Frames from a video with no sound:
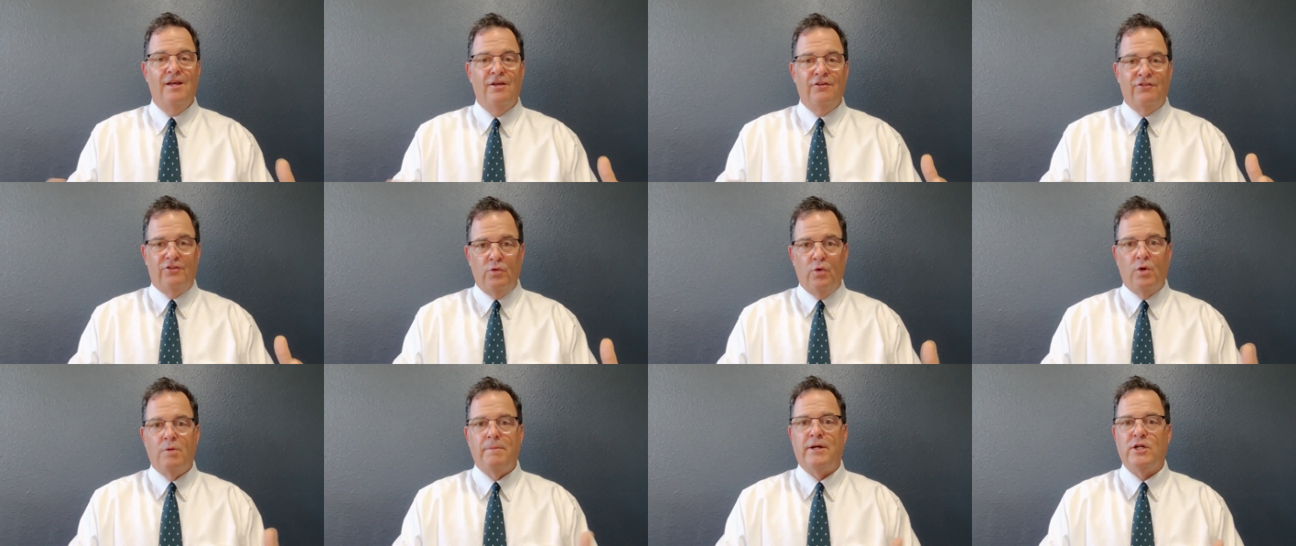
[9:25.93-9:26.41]

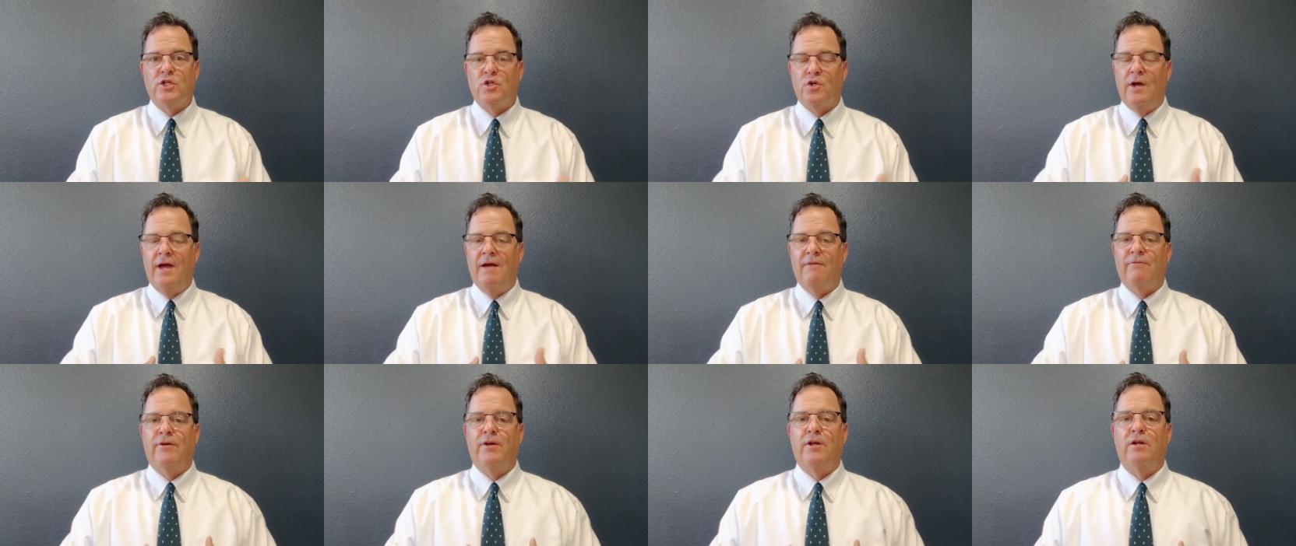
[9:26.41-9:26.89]
So you want to make
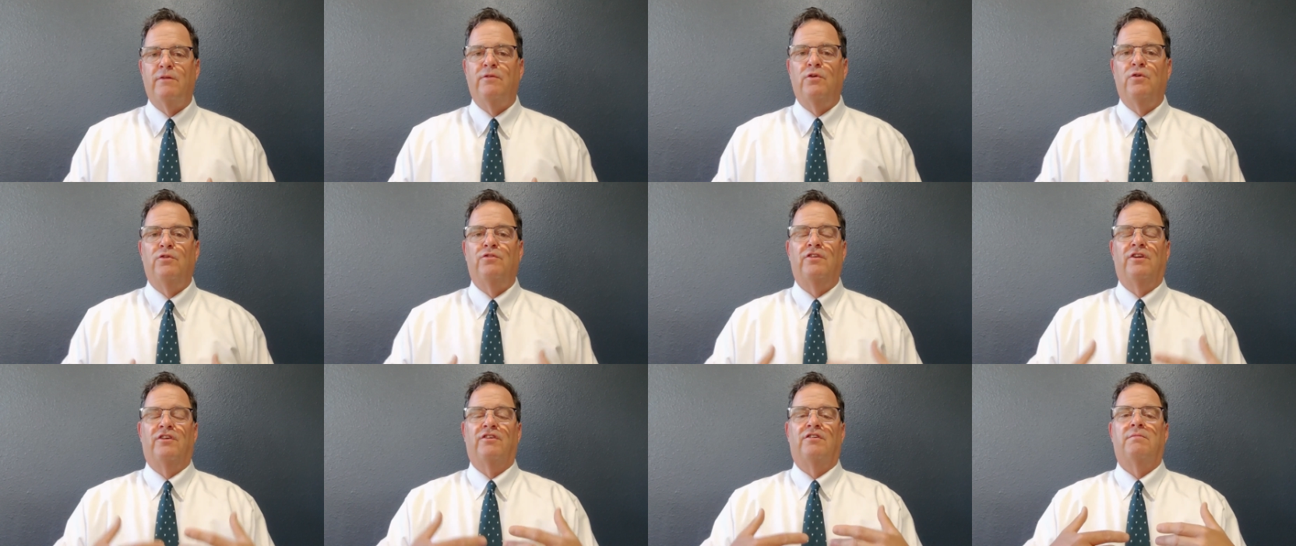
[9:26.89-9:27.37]
sure every interview
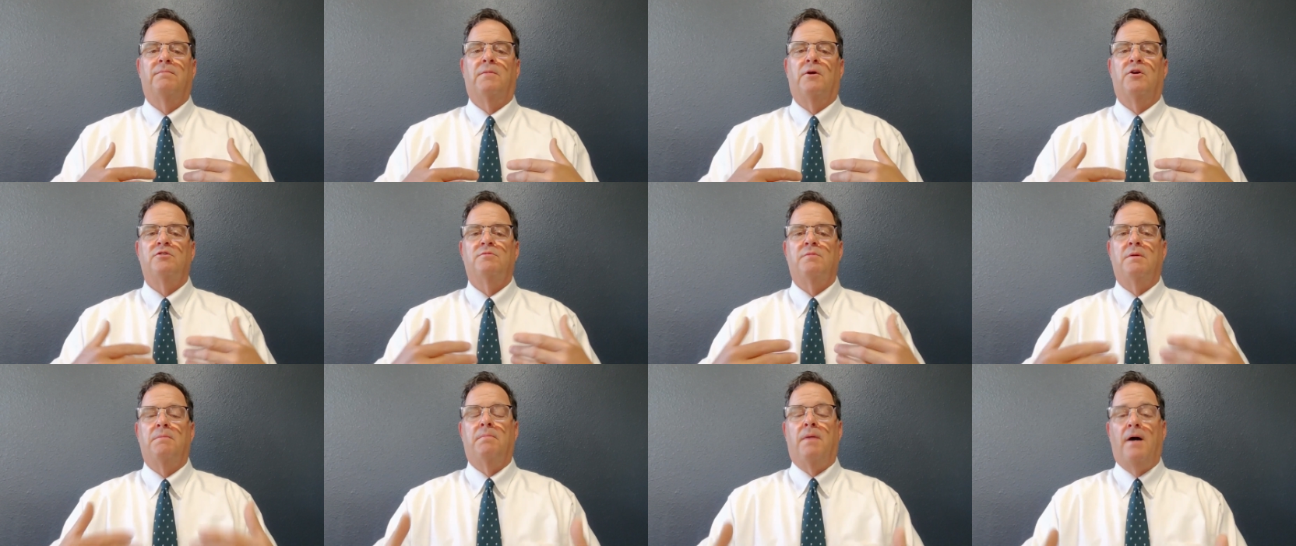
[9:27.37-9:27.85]
is an
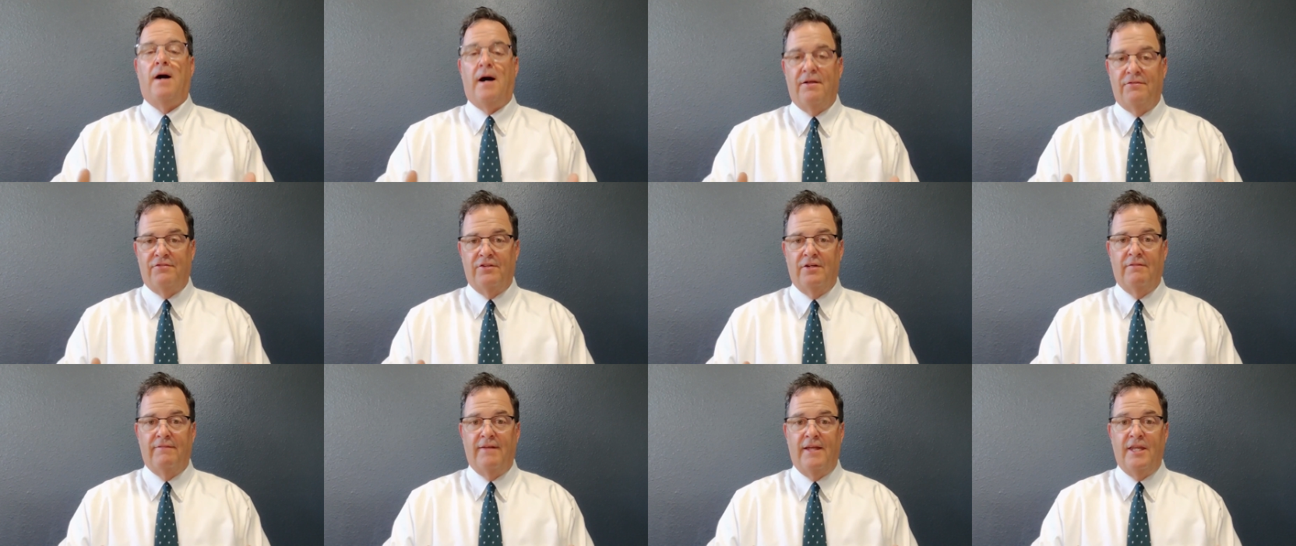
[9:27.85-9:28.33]
experience be positive.